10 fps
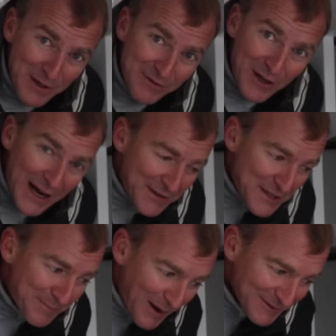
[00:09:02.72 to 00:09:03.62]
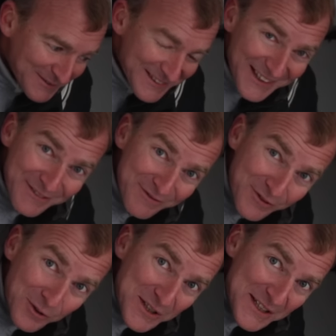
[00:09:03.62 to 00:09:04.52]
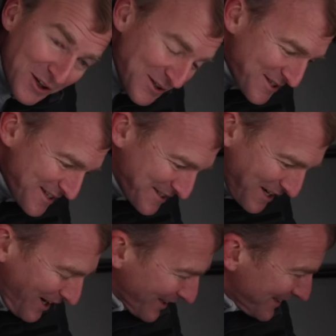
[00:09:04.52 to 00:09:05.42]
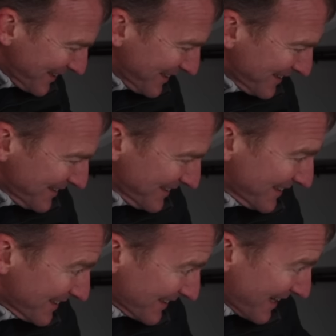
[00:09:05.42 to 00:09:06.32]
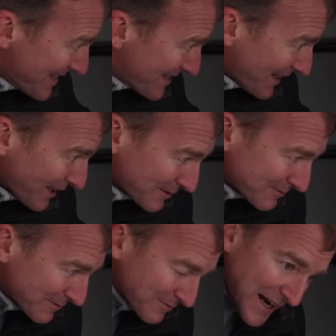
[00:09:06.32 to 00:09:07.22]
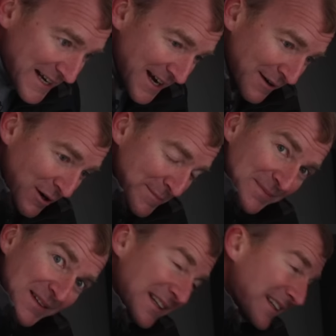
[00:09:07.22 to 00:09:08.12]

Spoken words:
move around this boat at 40 knots in the dark. And here's the little radio room